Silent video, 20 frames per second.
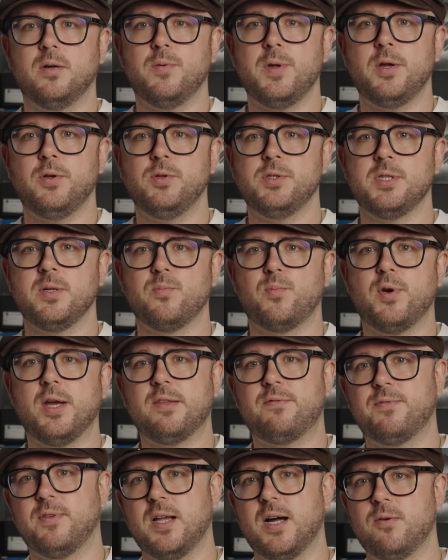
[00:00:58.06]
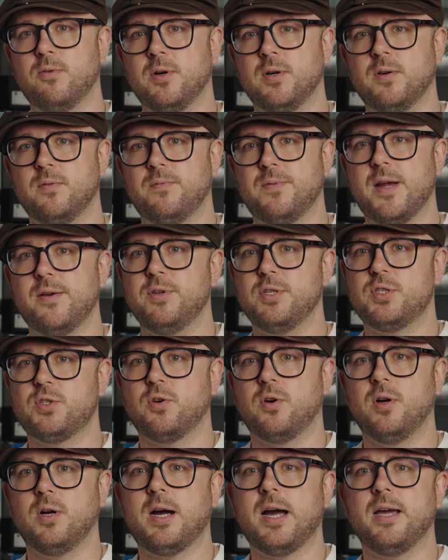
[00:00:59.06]
We are using bread flour, very
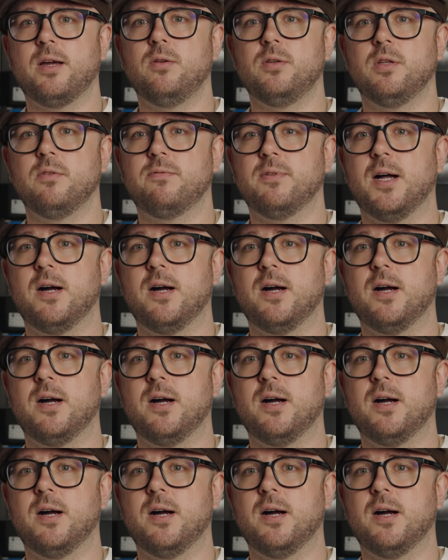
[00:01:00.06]
strong high gluten